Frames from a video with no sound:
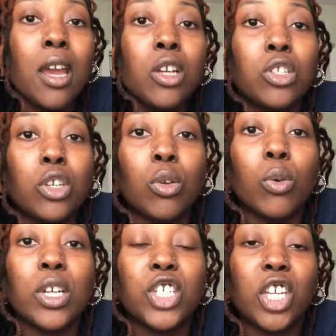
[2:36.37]
to
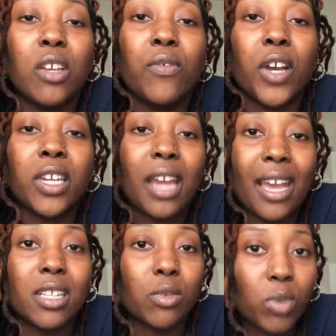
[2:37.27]
achieve a
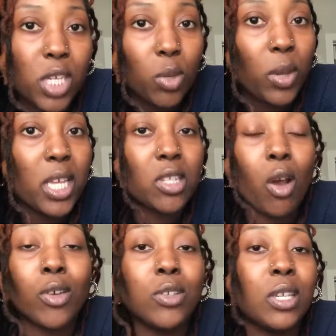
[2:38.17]
nice retwist.
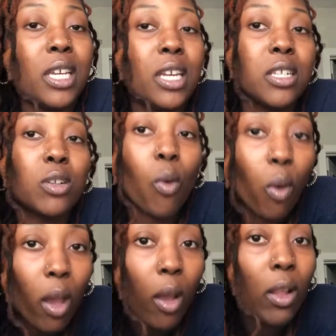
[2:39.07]
All you need is
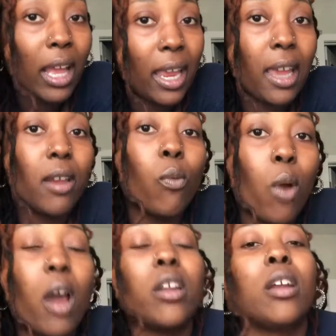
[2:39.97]
oil and
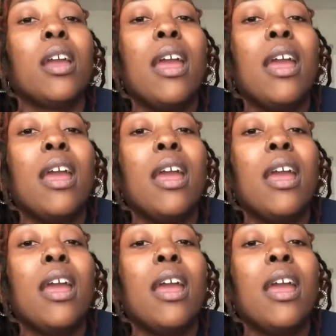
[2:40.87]
water.